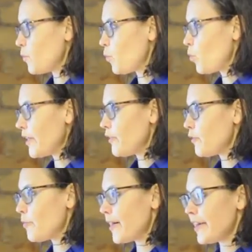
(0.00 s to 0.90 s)
one of
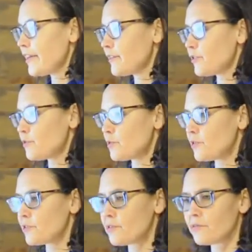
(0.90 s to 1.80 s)
my sort of
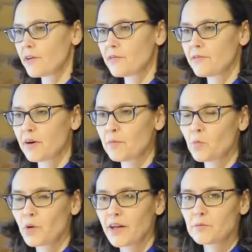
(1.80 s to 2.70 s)
rules of thumb
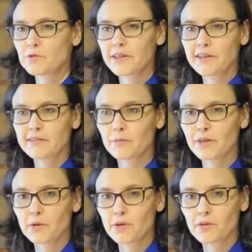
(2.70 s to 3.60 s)
when I'm treating
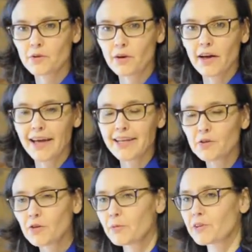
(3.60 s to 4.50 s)
somebody with any
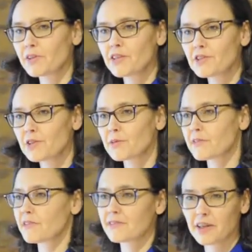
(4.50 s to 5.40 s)
hormonal issue is
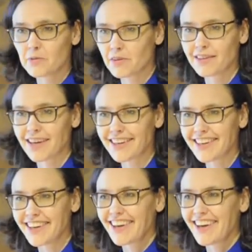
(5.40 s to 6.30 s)
to start with the gut.
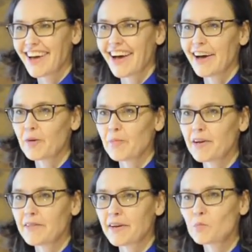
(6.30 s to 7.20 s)

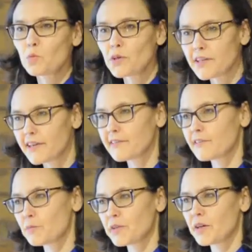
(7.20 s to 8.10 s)
I've had more cases
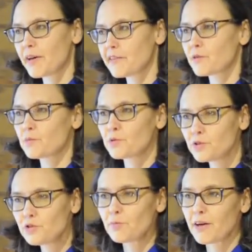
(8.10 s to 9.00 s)
of PMS
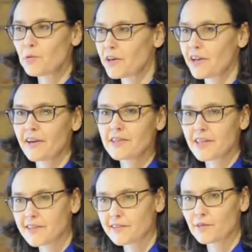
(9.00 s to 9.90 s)
improve by working on
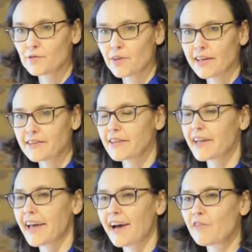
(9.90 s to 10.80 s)
digestive tract than
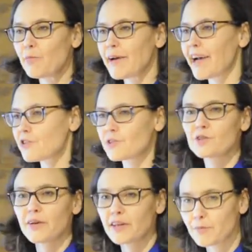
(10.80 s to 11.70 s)
I have by actually
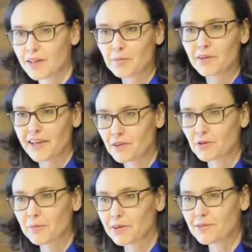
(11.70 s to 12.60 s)
trying to manipulate the
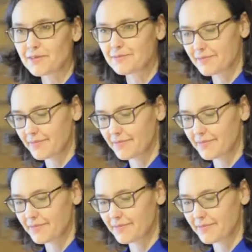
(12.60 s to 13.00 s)
hormones.